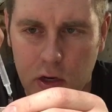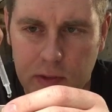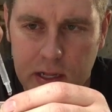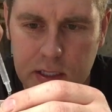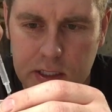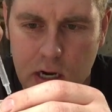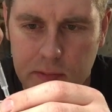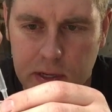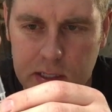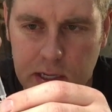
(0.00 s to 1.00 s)
a little bit at the
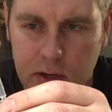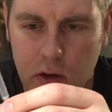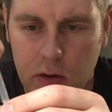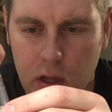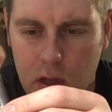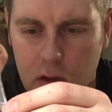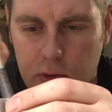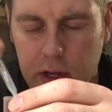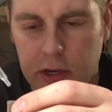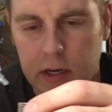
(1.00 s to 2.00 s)
start because I know I'm
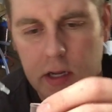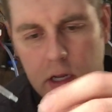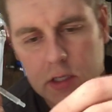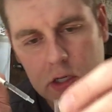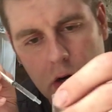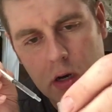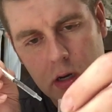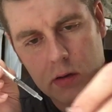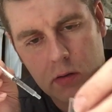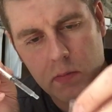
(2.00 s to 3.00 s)
pretty good. So
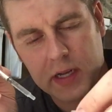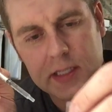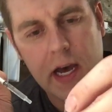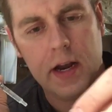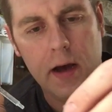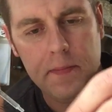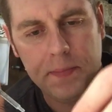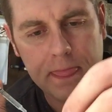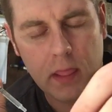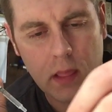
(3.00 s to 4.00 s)
mix that up.
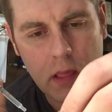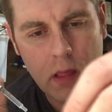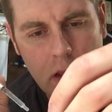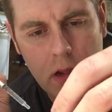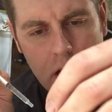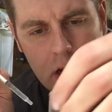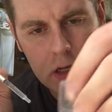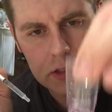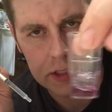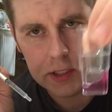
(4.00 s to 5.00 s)

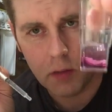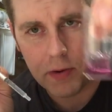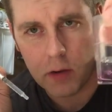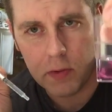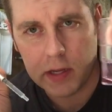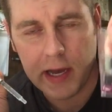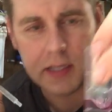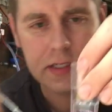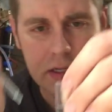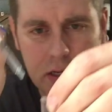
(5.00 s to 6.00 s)
Still purple,
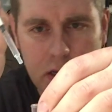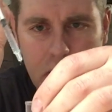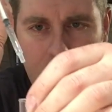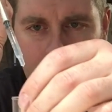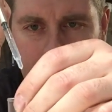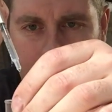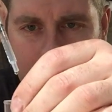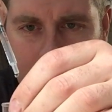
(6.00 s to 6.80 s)
guys. Add